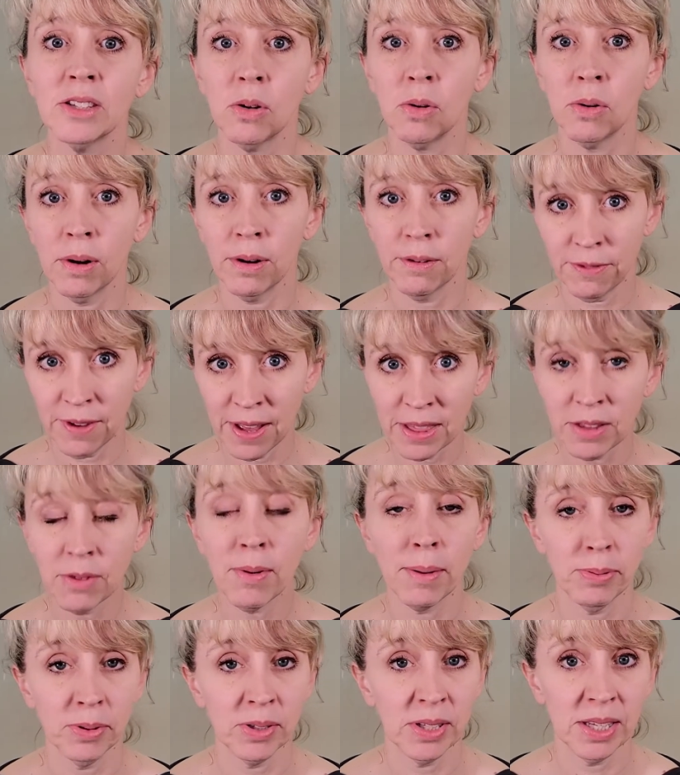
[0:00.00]
or fund the
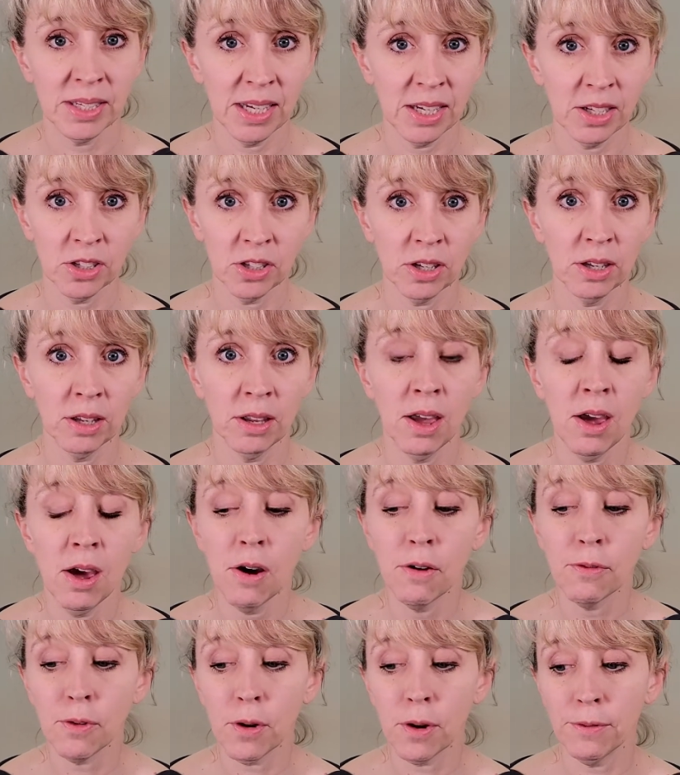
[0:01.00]
representation
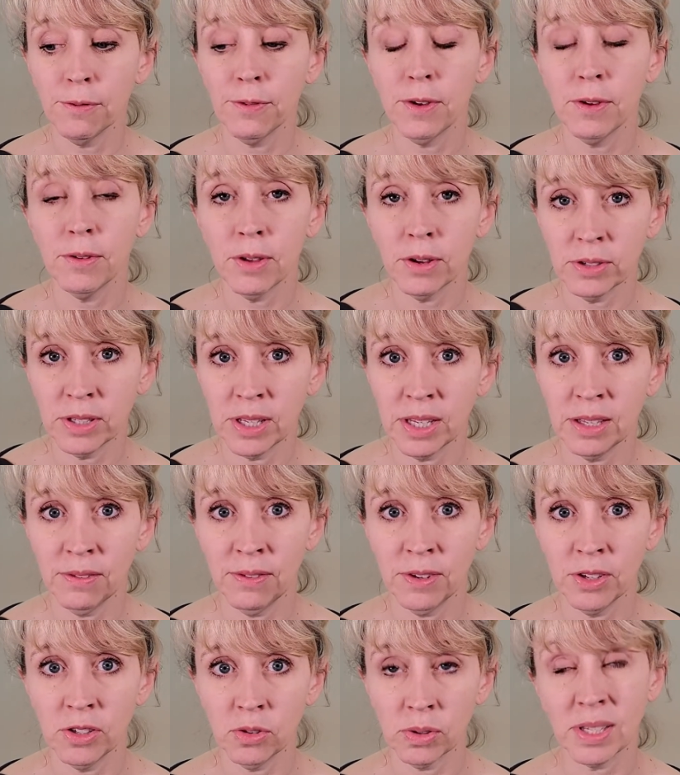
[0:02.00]
for a few of those
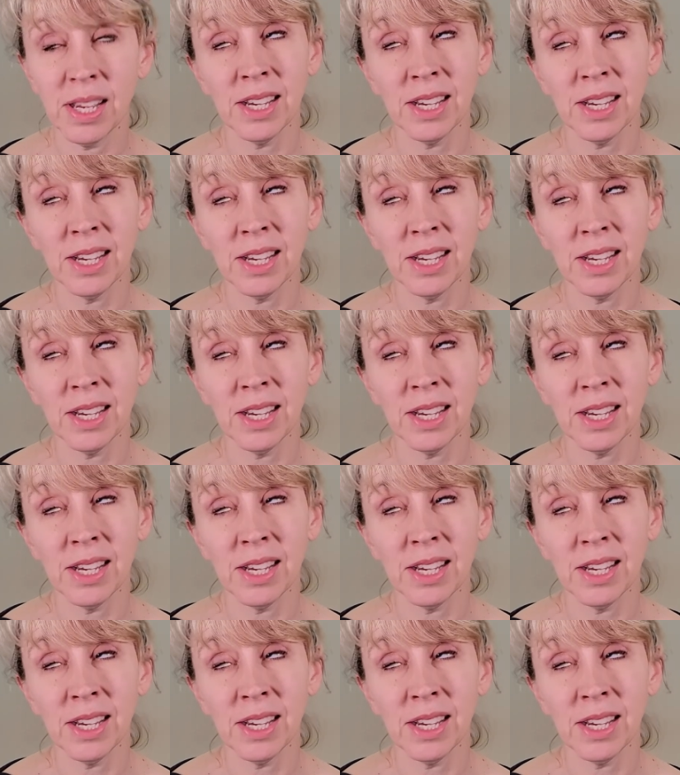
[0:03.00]
individuals,